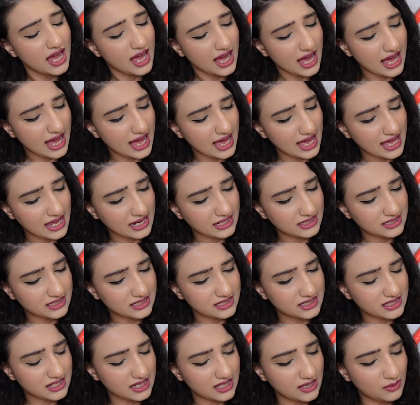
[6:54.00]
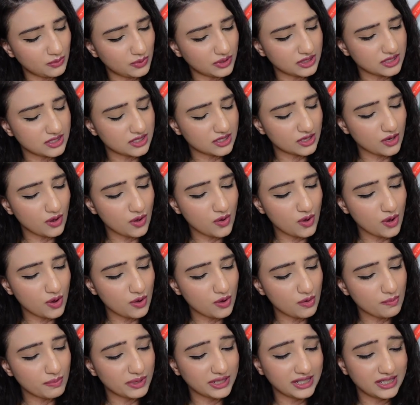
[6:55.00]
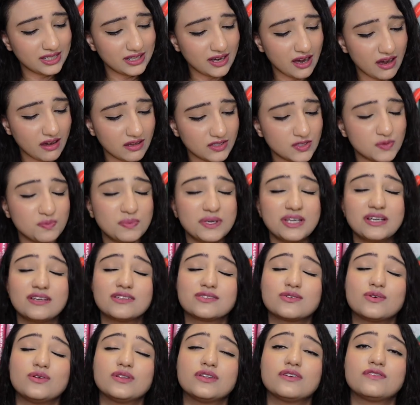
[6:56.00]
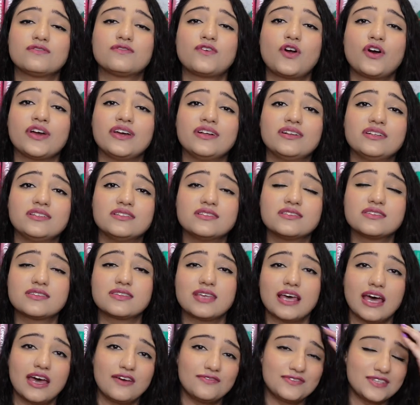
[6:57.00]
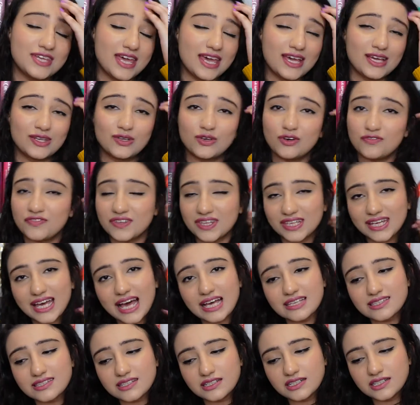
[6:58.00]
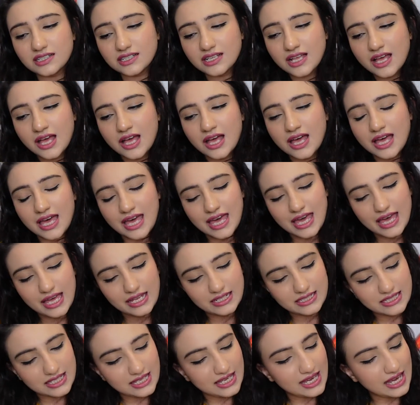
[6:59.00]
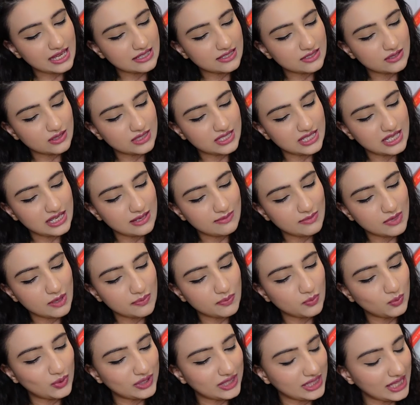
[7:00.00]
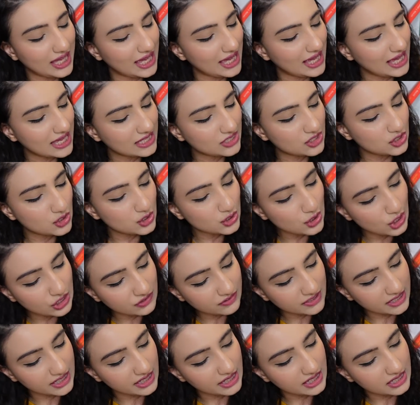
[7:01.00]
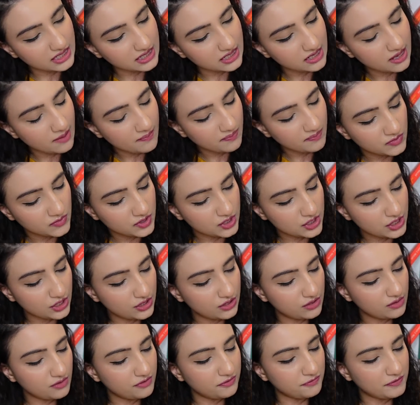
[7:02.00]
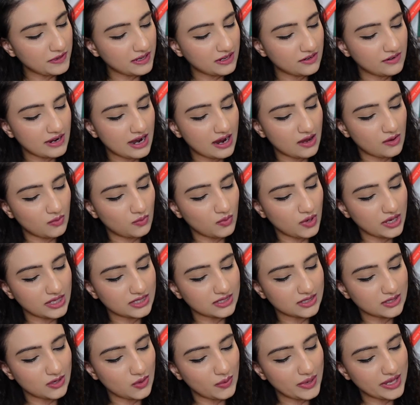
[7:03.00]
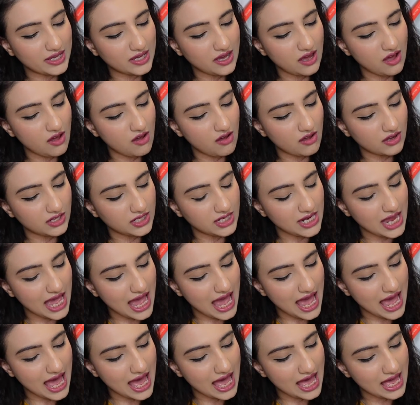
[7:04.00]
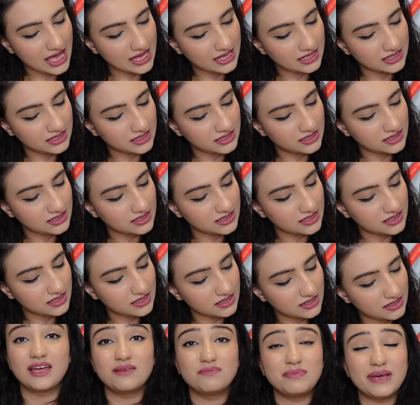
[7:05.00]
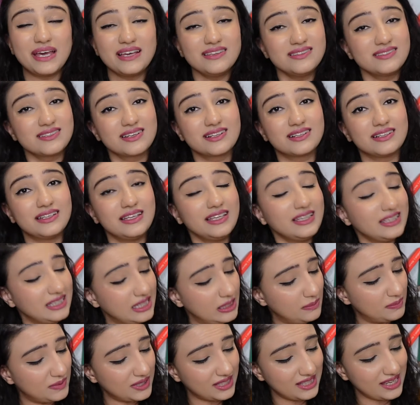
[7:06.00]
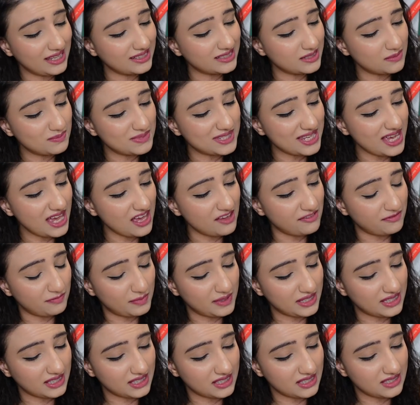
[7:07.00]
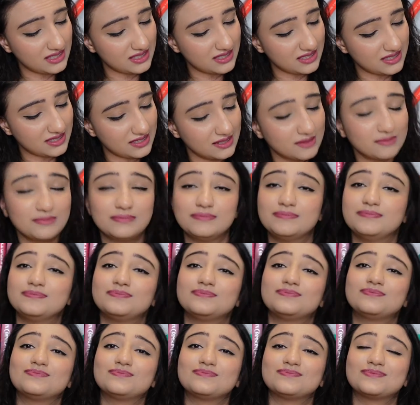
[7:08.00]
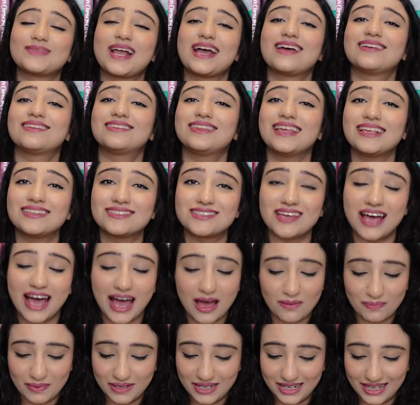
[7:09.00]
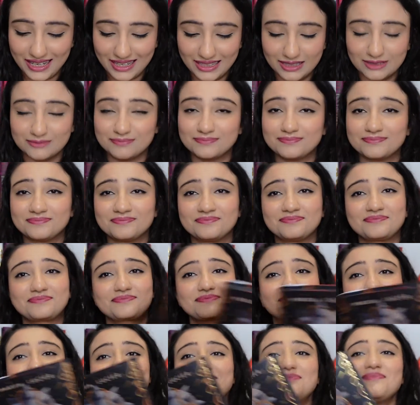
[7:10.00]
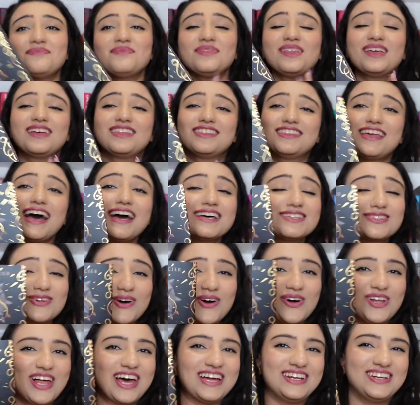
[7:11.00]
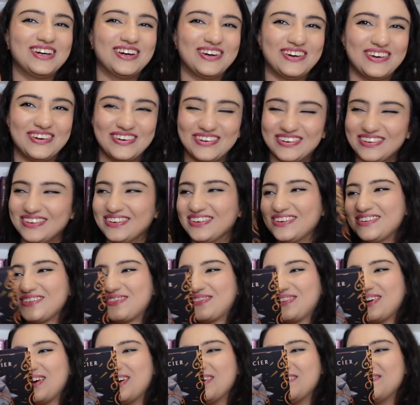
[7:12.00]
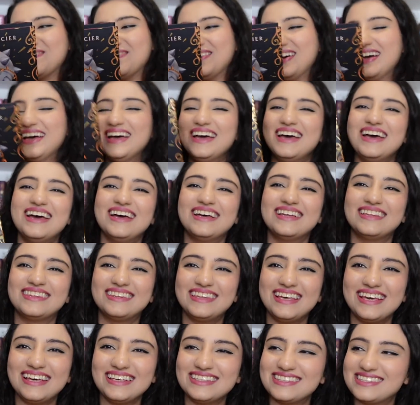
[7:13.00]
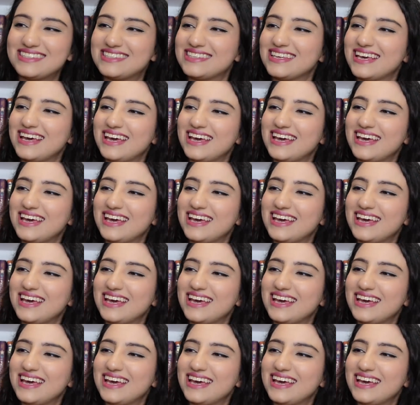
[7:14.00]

And he wants to go home, but he can't because all the royals have taken over the castle, and he has to team up with a historian to figure out what is going on and basically keep the kingdom safe because things are happening. That is all I know from this.